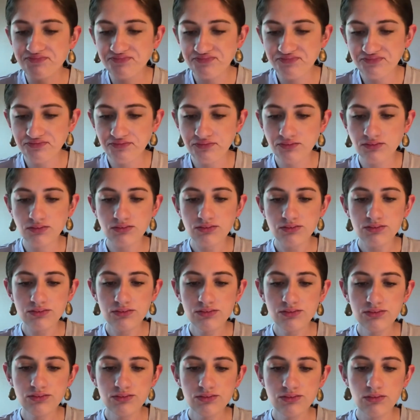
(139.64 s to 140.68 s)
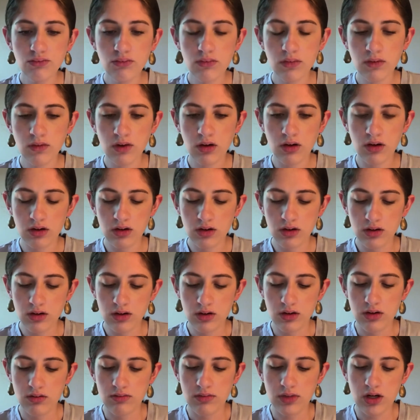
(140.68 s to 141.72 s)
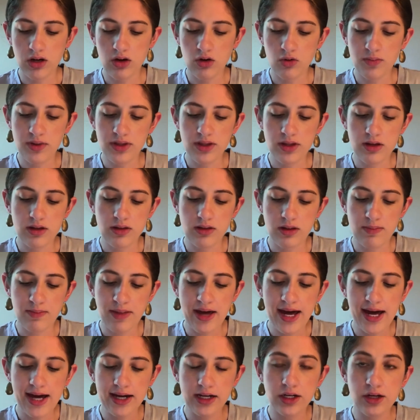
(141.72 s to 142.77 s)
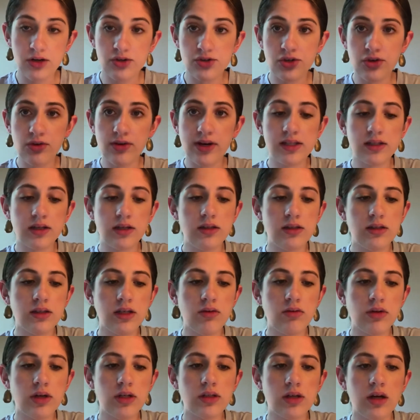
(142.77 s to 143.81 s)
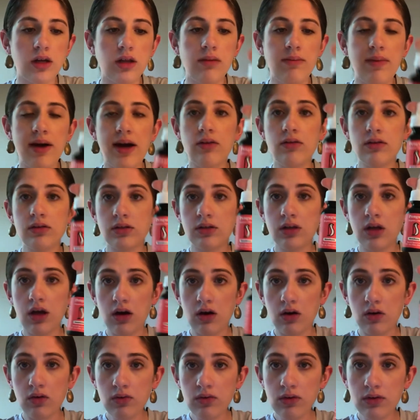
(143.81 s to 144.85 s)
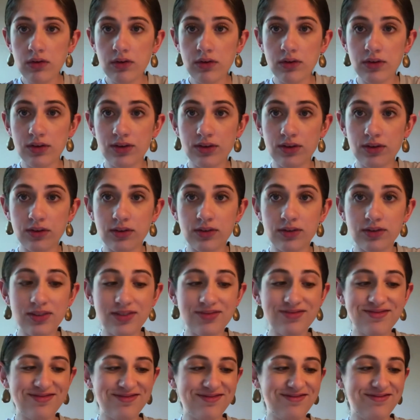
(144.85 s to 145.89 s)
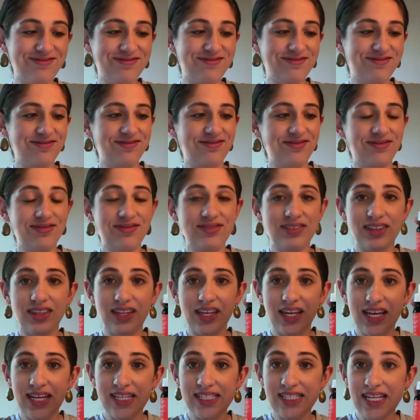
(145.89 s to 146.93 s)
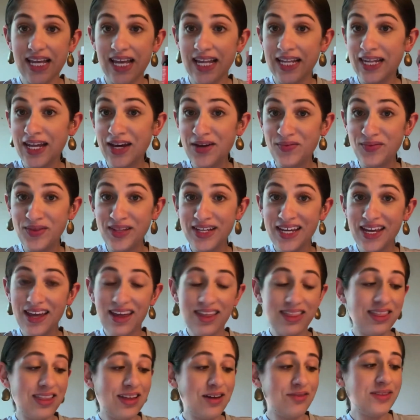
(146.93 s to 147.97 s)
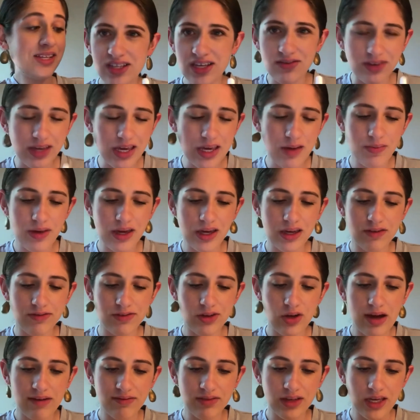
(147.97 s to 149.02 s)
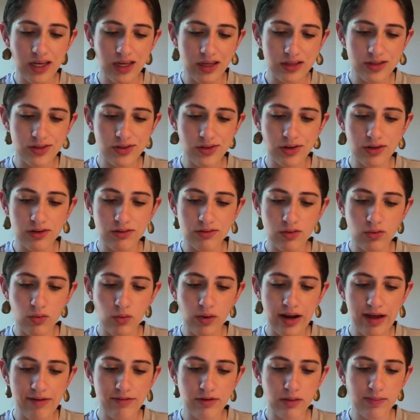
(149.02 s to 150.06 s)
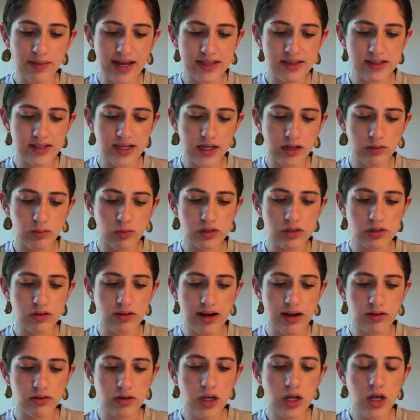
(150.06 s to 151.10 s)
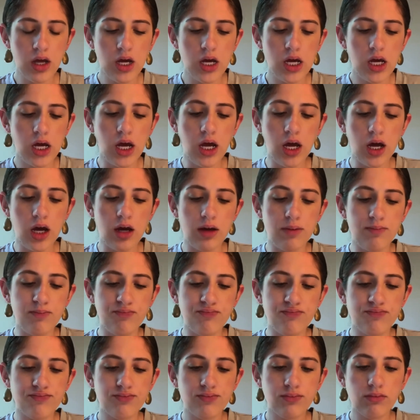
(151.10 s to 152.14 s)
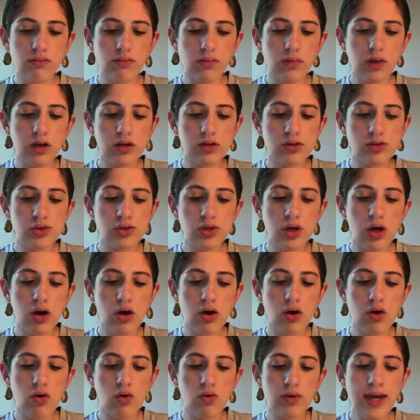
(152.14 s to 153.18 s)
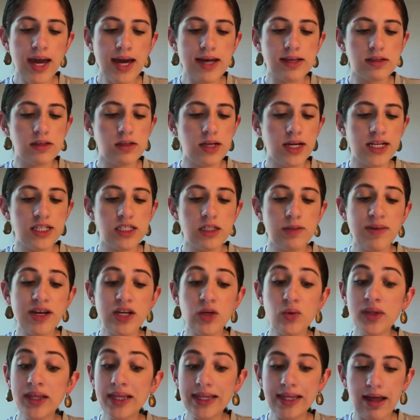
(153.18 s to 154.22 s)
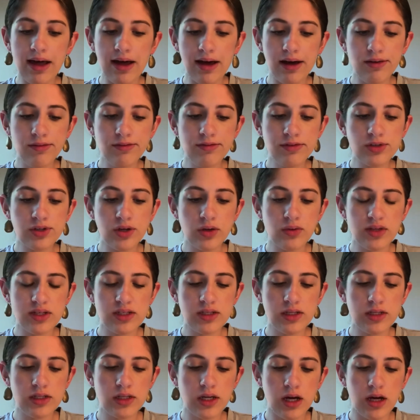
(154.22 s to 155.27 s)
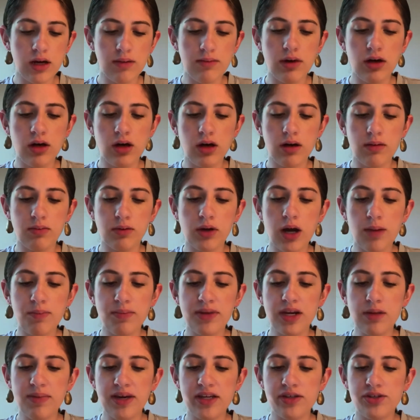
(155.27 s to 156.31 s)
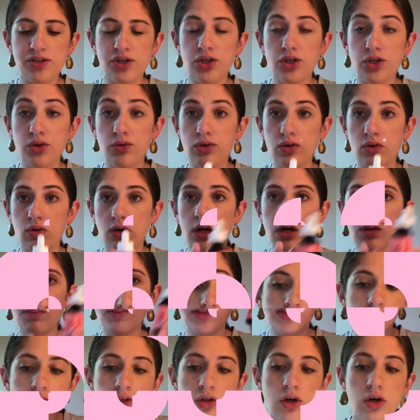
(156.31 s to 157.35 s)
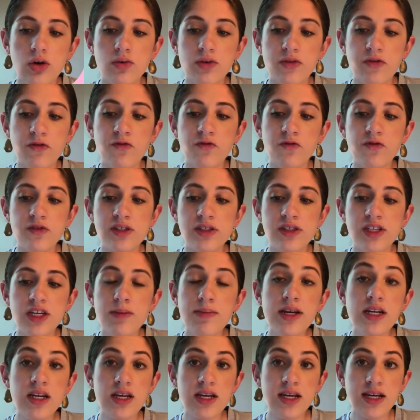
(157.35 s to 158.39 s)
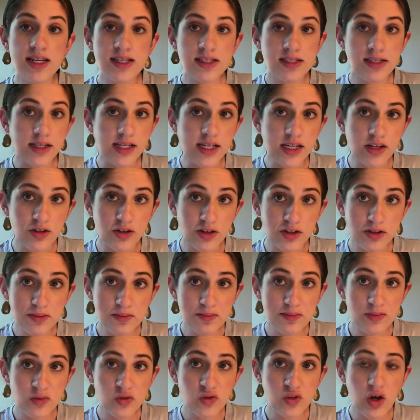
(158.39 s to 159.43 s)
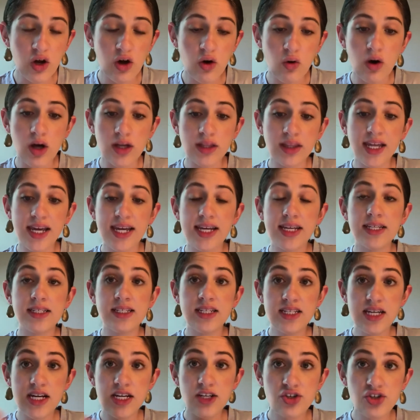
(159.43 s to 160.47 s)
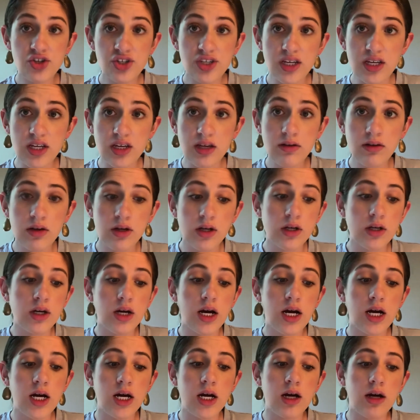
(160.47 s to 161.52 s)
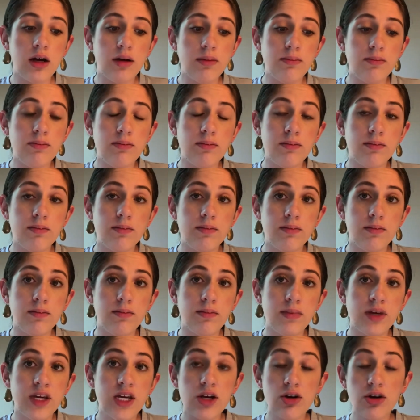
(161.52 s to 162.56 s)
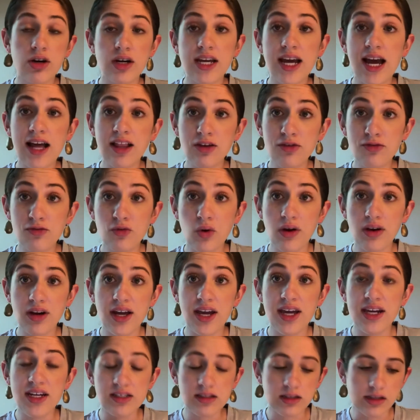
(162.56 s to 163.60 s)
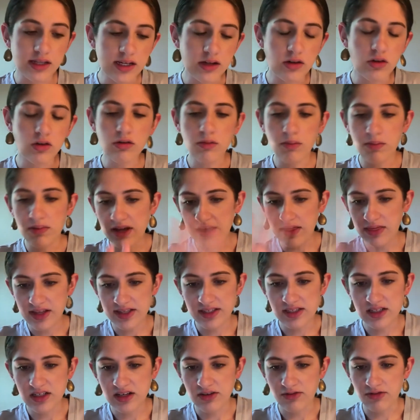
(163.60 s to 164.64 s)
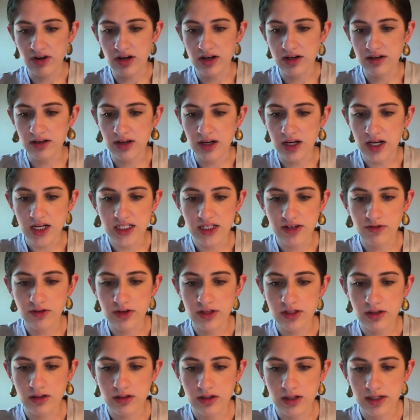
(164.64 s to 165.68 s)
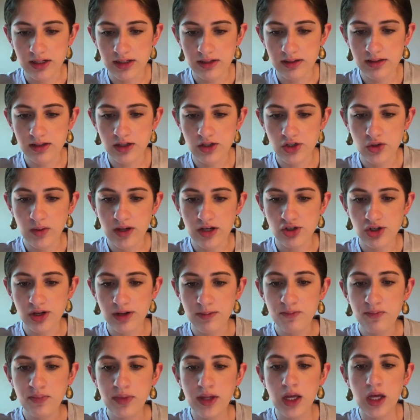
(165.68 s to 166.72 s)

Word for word: oil is made with hemp grown in Oregon. The company says each bottle is made to order, so you can expect each product to arrive fresh. While the 1000 milligram bottle might seem a larger outlay at $105, it works out to a little more than 33 milligrams per milliliter, so each drop is strong. So, CBD is legal, so unlike THC, um, here in California it is legal, but that's a different uh, different uh, situation.